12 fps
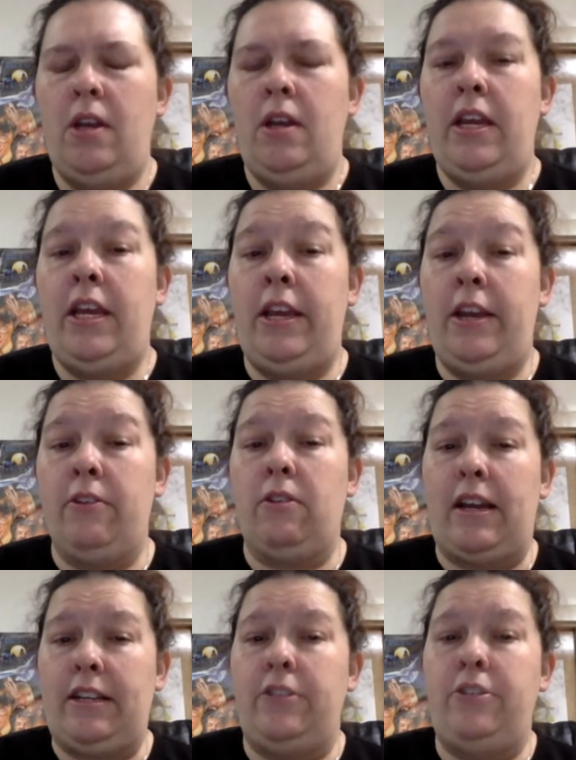here
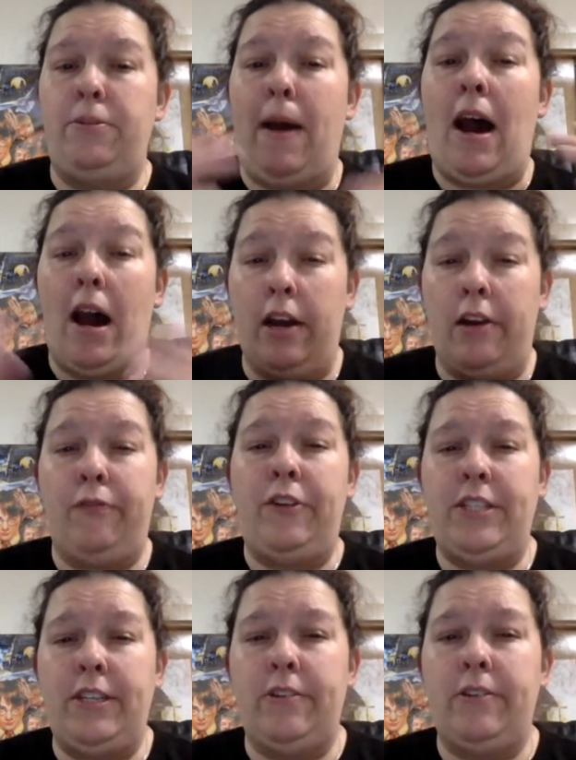like to do
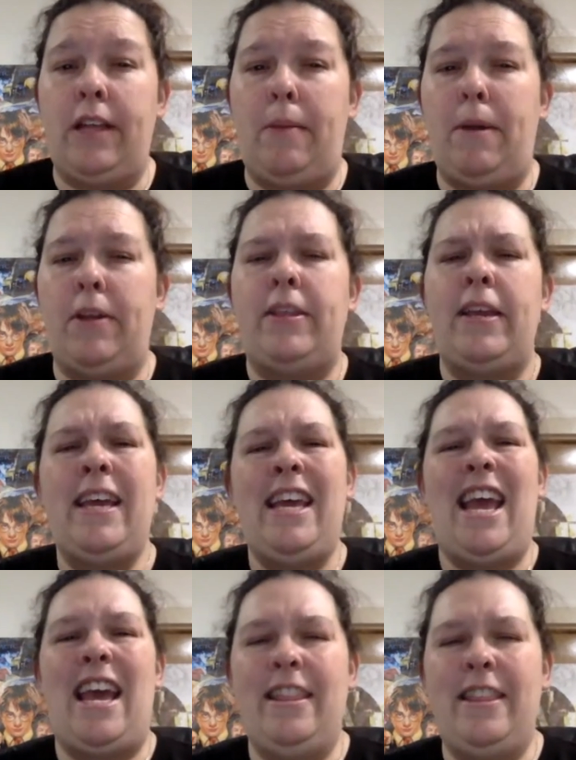biographies during that month,
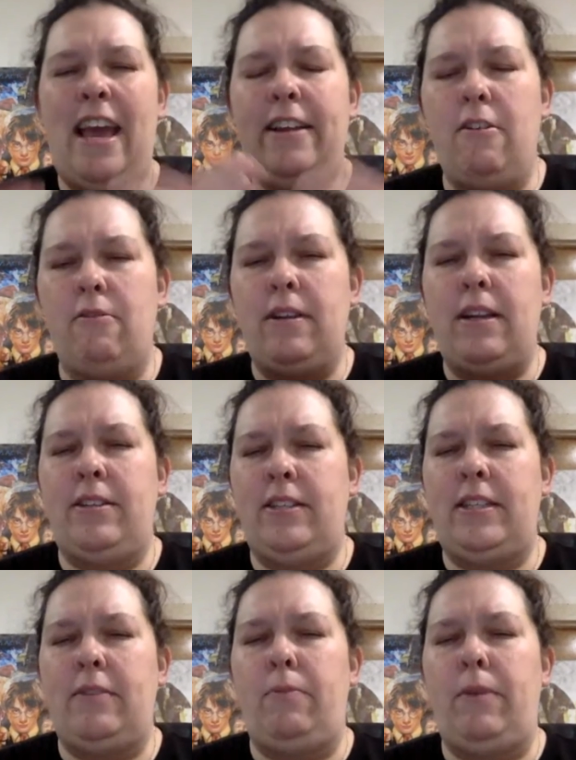and
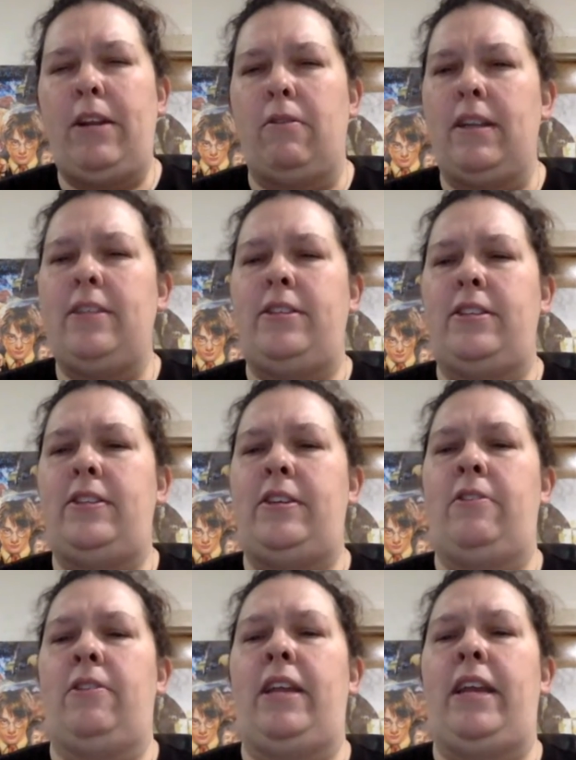we don't
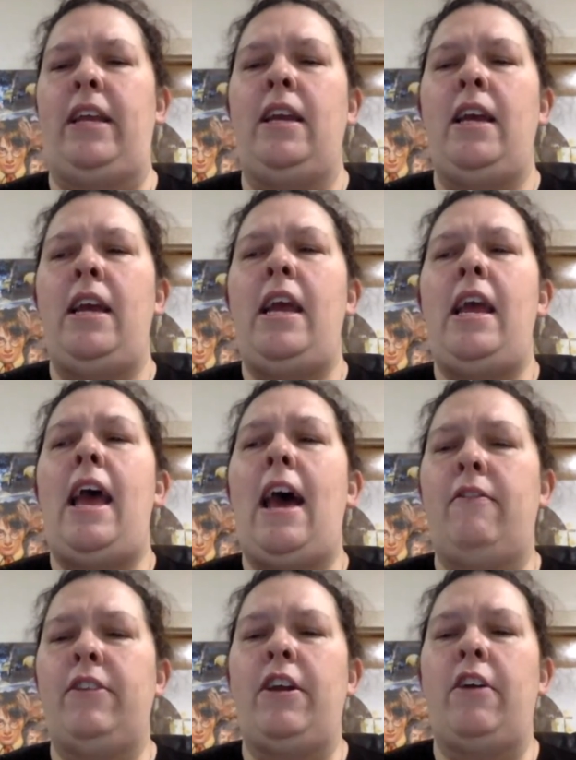necessarily
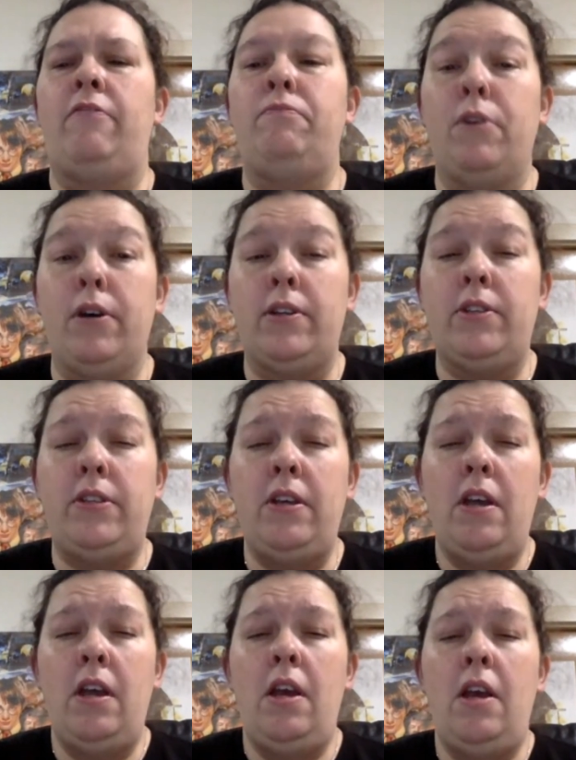have enough books
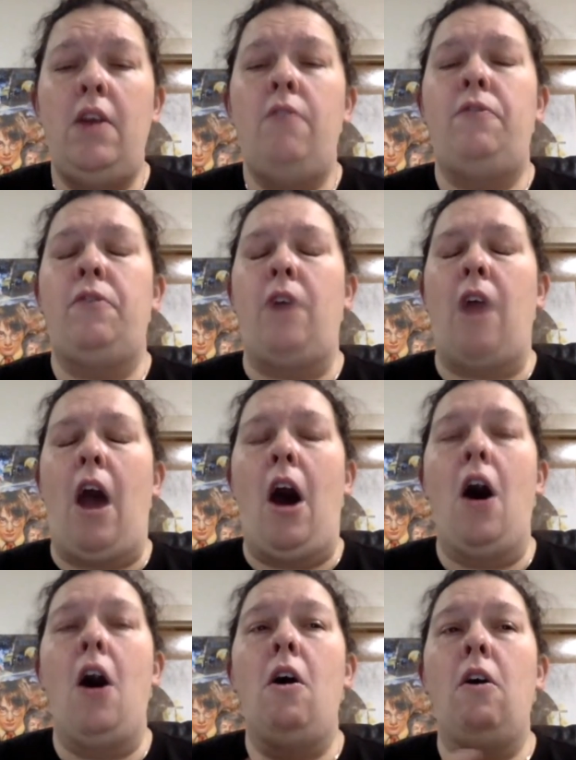for
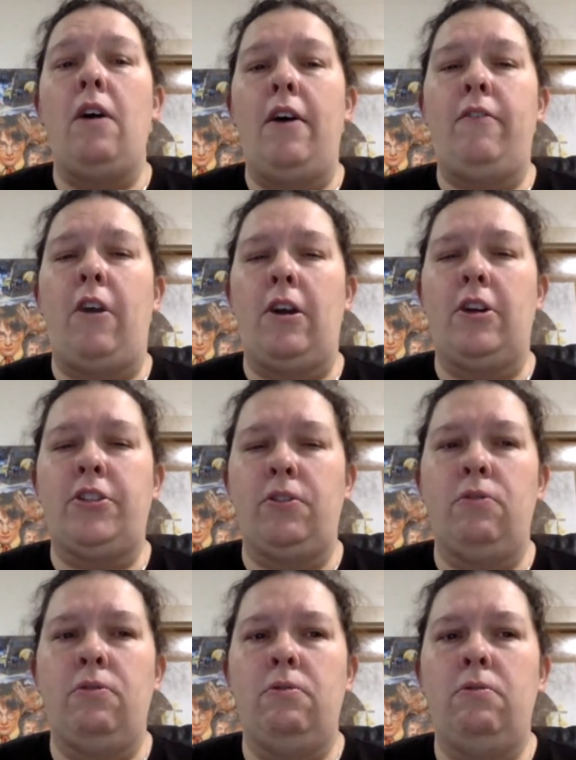all of our
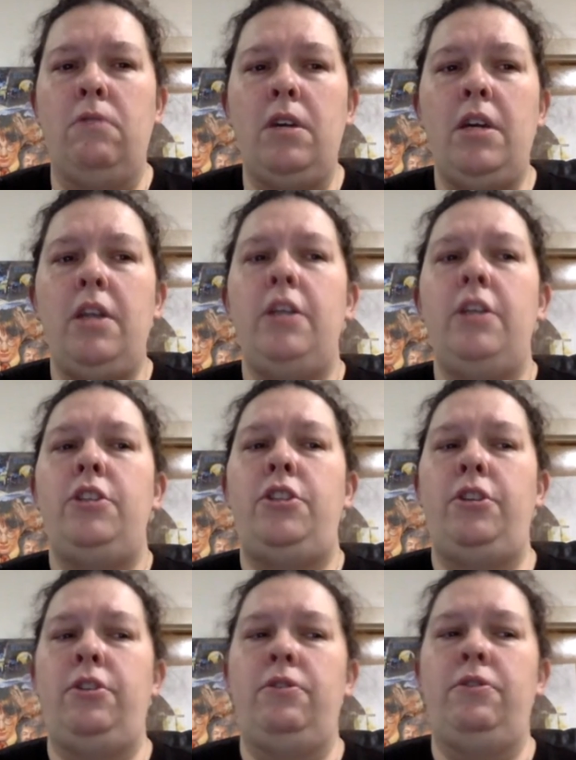school
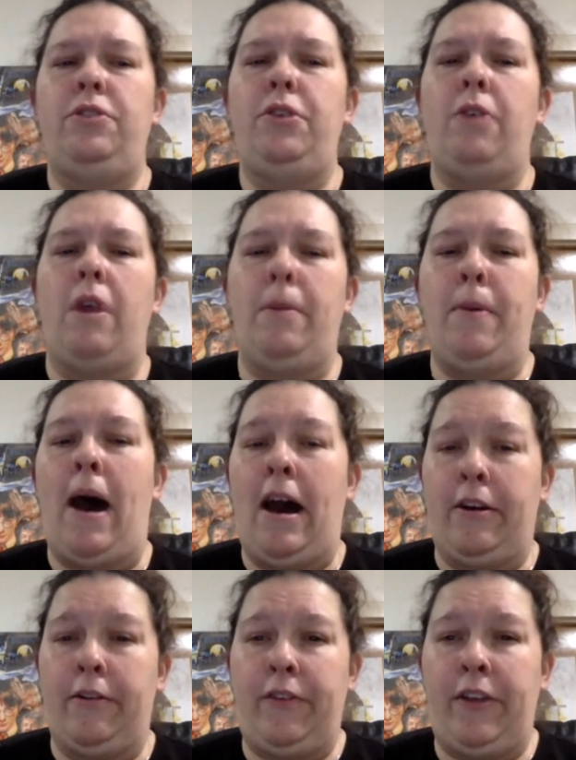to do a
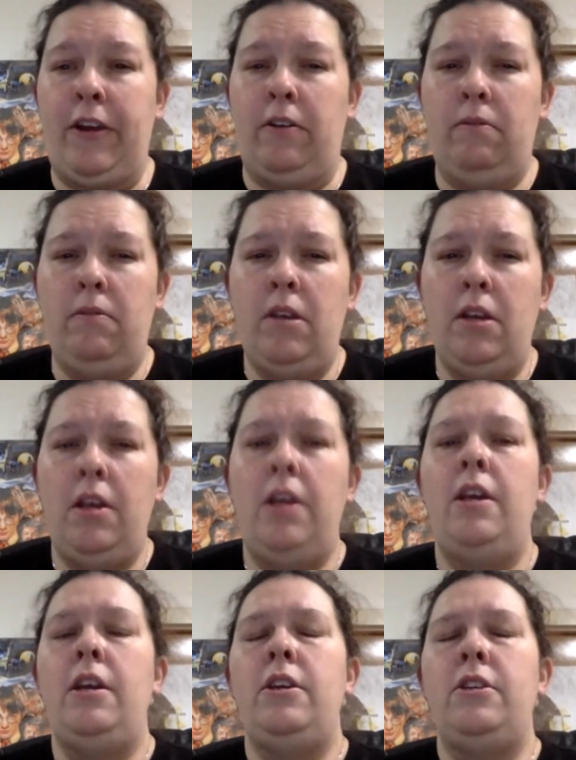biography on.
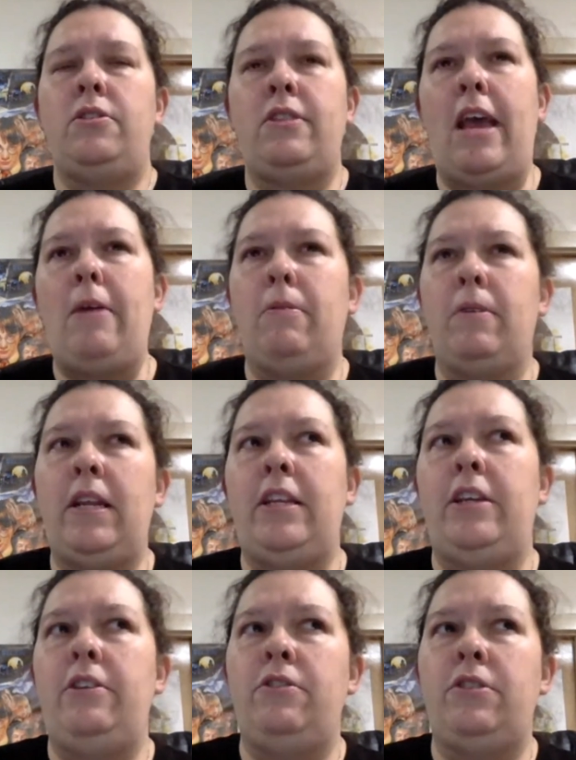So they will need to
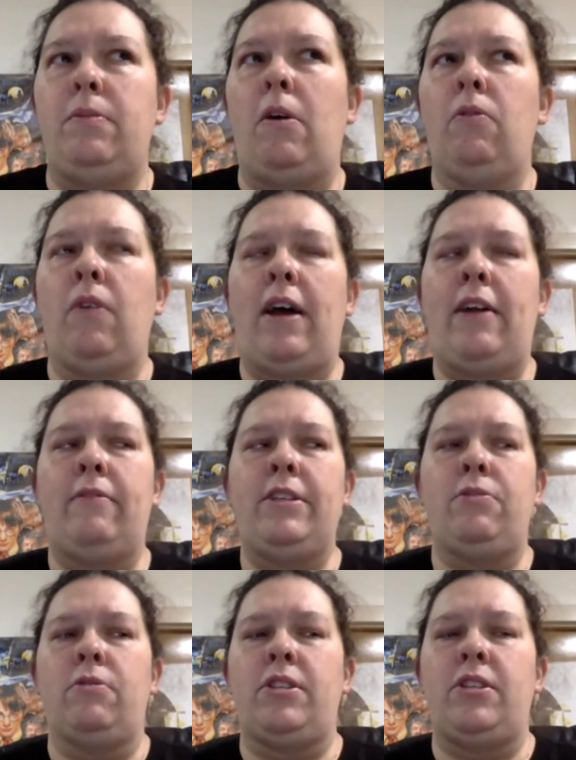use some online
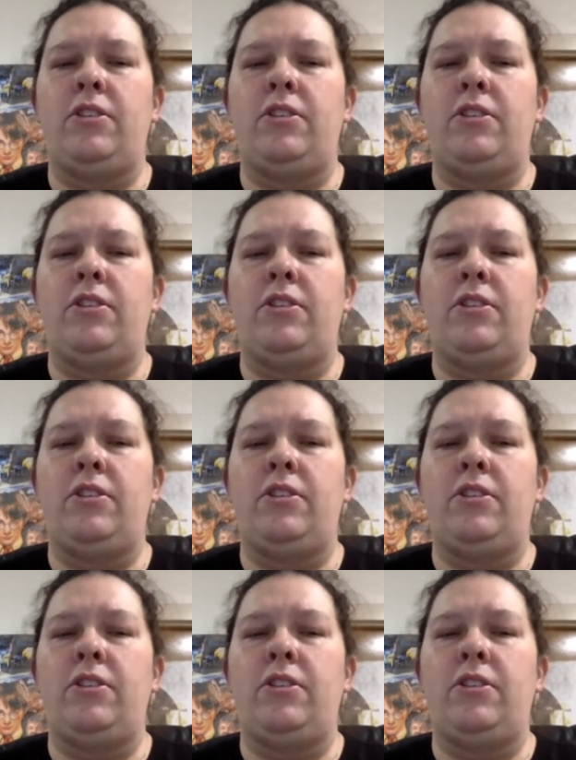resources